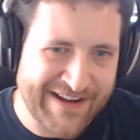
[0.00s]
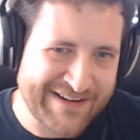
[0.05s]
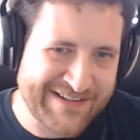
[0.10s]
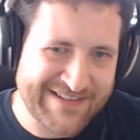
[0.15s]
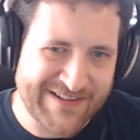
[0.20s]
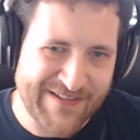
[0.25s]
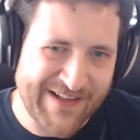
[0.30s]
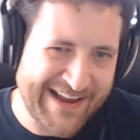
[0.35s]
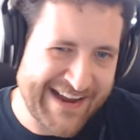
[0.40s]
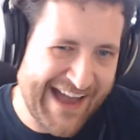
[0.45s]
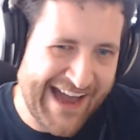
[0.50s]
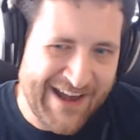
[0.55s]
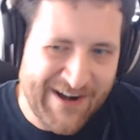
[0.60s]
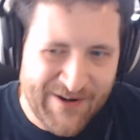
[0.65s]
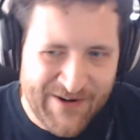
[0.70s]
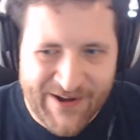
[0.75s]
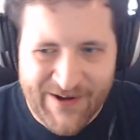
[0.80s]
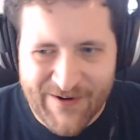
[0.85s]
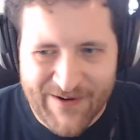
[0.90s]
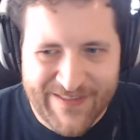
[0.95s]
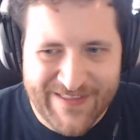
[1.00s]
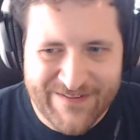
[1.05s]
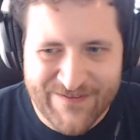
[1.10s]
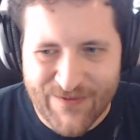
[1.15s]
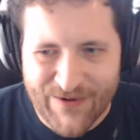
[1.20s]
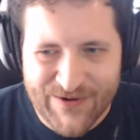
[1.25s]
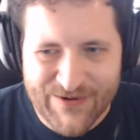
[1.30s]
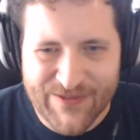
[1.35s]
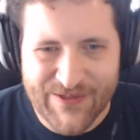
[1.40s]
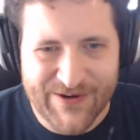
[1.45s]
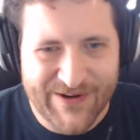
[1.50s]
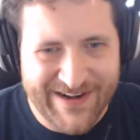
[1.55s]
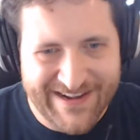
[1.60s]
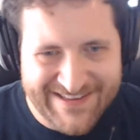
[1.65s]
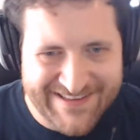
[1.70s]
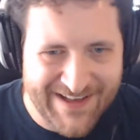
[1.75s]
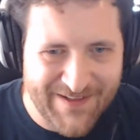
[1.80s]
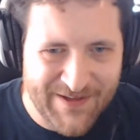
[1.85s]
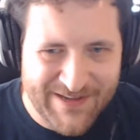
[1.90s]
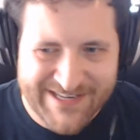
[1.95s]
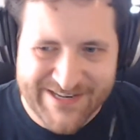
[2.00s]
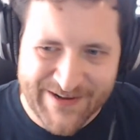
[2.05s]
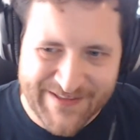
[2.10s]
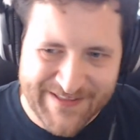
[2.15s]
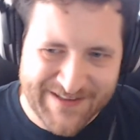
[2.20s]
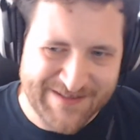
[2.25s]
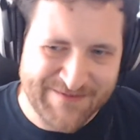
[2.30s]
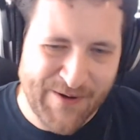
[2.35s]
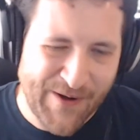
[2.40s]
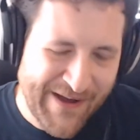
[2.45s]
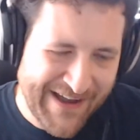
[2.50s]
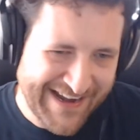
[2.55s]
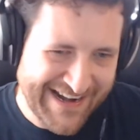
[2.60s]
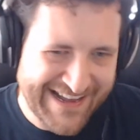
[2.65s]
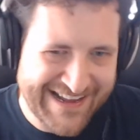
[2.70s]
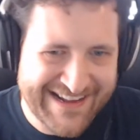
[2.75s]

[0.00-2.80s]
So like I don't know who they're going to sell it to at this point.